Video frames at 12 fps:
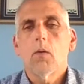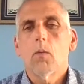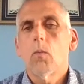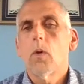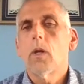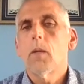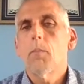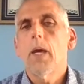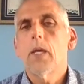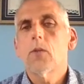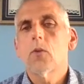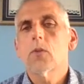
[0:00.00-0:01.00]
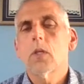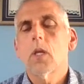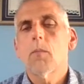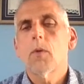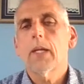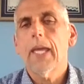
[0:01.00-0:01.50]
where it measures the
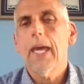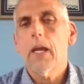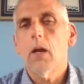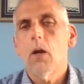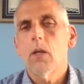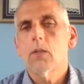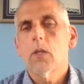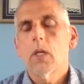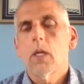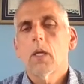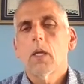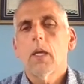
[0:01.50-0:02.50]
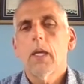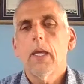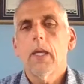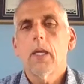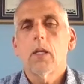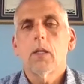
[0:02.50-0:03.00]
number of cations.
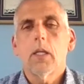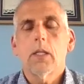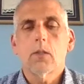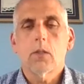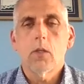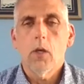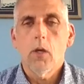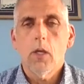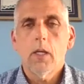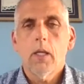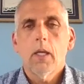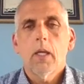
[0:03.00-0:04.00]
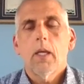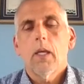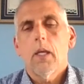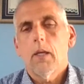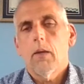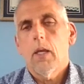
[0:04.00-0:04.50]
And it's done
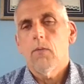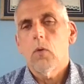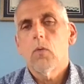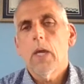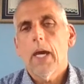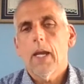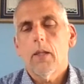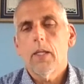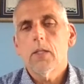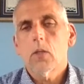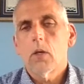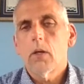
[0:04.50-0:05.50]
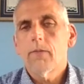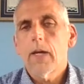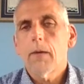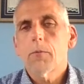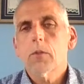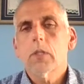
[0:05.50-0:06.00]
if you've got at least
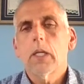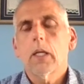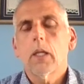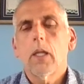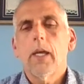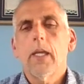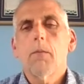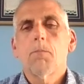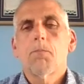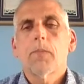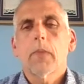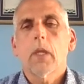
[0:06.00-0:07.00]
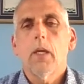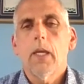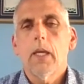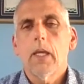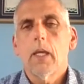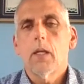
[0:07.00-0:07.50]
35% clay,
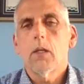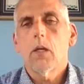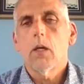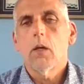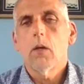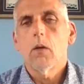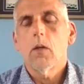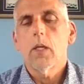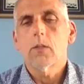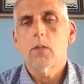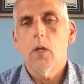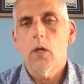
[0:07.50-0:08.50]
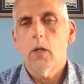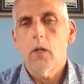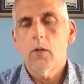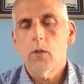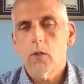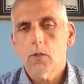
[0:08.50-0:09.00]
and it's done under